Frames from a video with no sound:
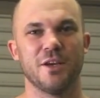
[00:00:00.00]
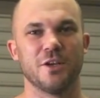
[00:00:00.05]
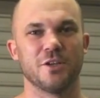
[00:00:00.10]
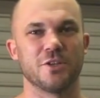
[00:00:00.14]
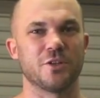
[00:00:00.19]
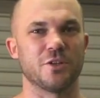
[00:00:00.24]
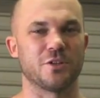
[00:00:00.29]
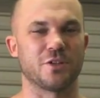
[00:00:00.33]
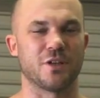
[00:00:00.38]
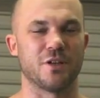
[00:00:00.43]

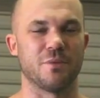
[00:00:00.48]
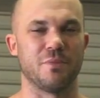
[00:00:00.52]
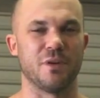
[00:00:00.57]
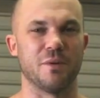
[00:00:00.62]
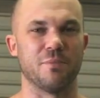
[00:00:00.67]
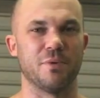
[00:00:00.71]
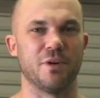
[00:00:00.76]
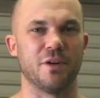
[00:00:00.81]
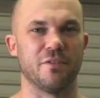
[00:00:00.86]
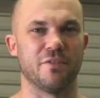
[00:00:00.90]
So it's going to be
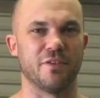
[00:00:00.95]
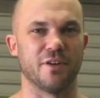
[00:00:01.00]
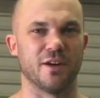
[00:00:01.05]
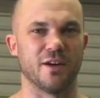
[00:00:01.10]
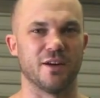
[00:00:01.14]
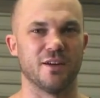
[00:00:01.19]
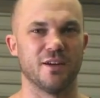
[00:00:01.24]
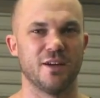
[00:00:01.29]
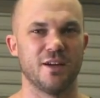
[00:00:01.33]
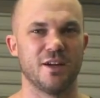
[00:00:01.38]
a bit
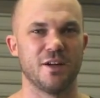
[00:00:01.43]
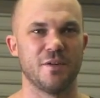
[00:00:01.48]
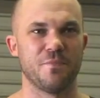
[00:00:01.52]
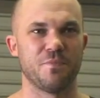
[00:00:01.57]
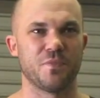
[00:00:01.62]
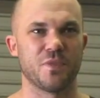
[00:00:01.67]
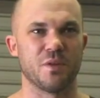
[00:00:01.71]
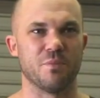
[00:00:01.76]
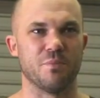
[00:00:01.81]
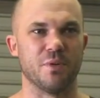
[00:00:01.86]

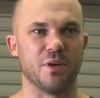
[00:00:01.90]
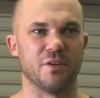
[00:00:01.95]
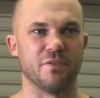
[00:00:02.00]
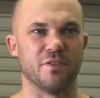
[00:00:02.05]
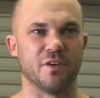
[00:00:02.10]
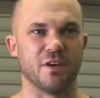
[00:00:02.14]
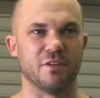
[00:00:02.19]
of